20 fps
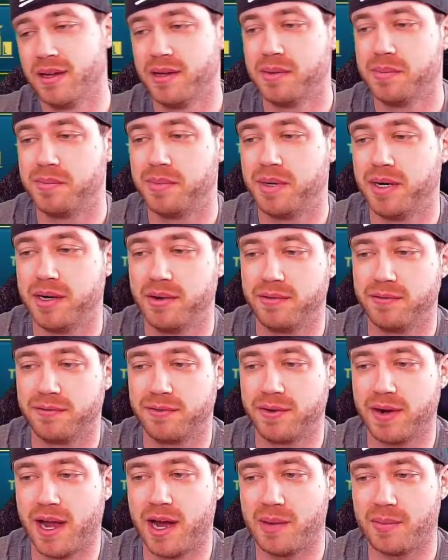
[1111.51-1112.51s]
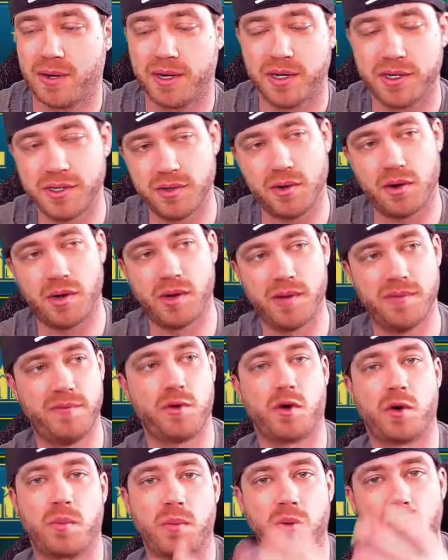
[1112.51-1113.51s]
But for now, I'm gonna do all of
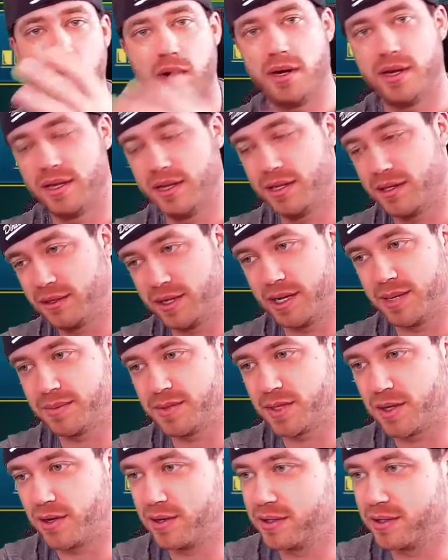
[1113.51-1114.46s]
normal and then get into hard.